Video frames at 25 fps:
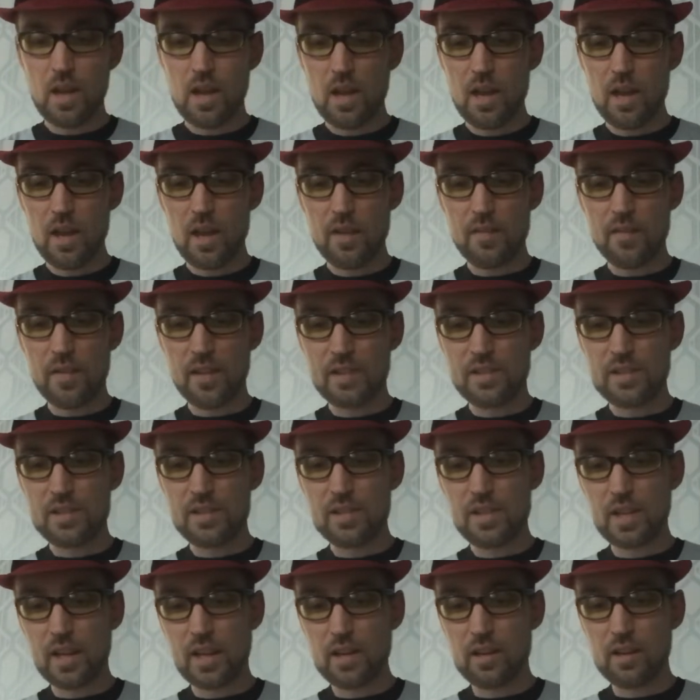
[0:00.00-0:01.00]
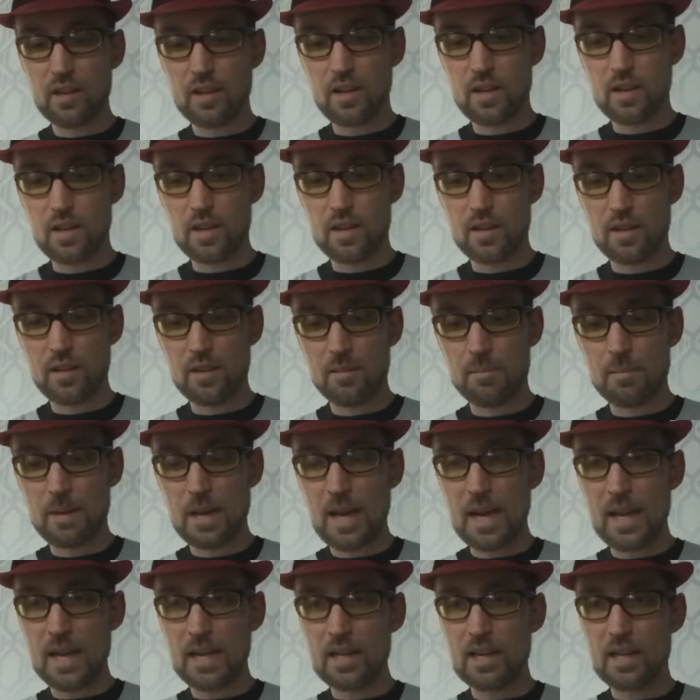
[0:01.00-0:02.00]
and then stick it on the
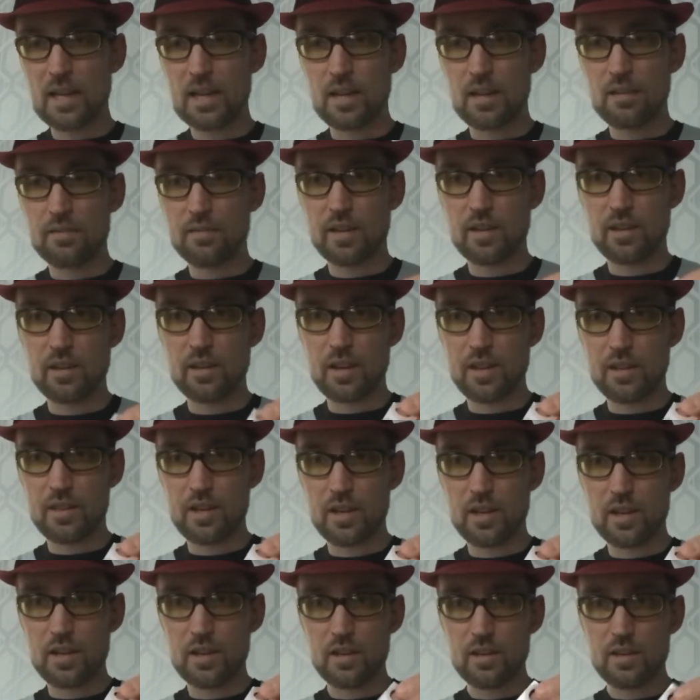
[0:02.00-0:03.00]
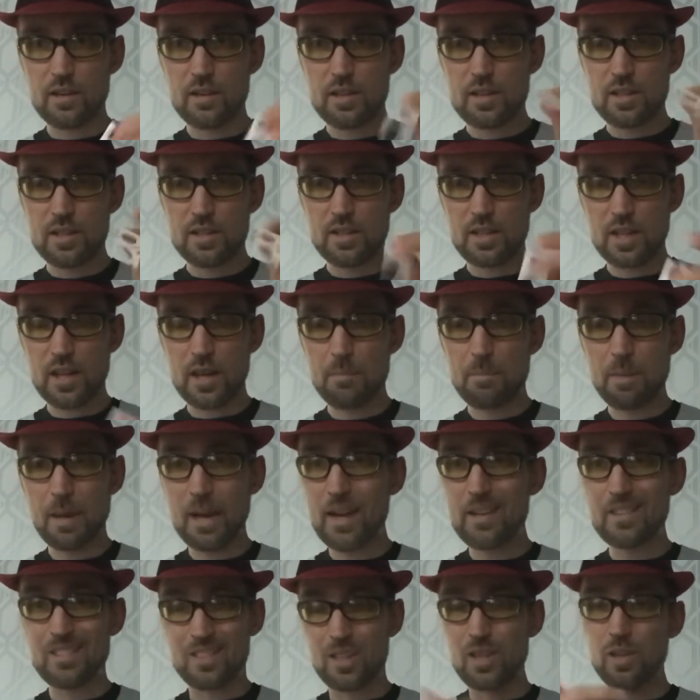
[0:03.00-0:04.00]
back of your other set of
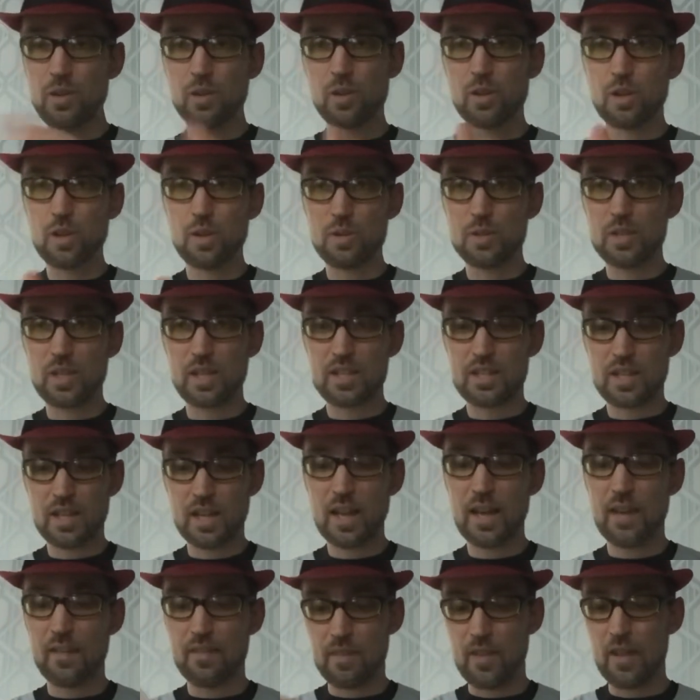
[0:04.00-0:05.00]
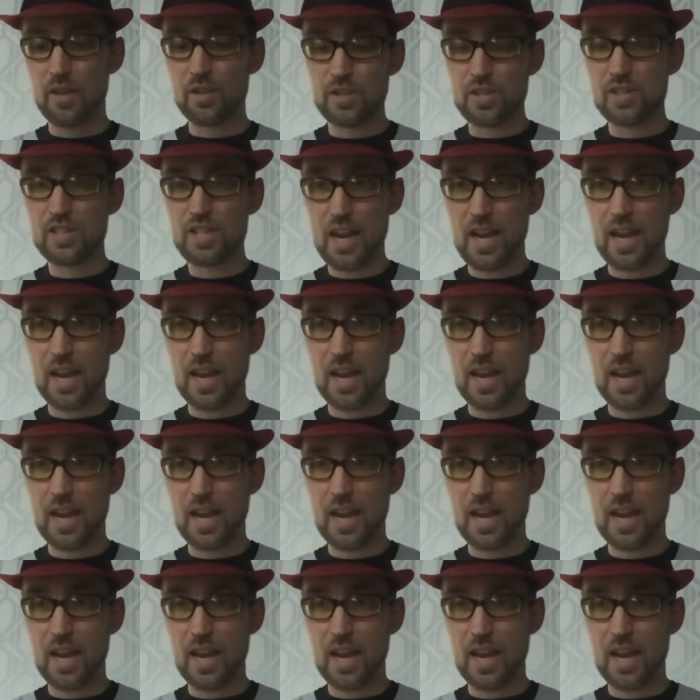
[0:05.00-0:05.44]
pads, and you can use these again. They'll stay